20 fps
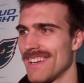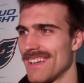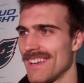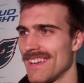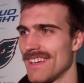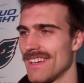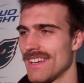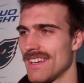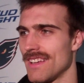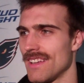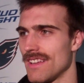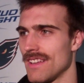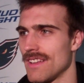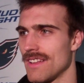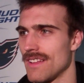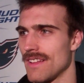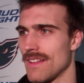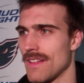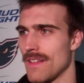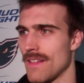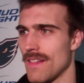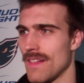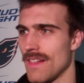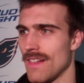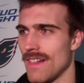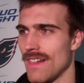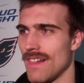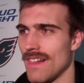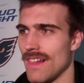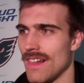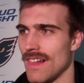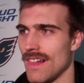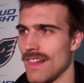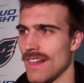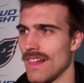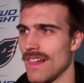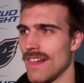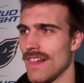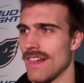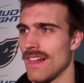Is this going to stick around post
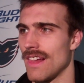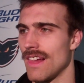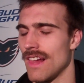November?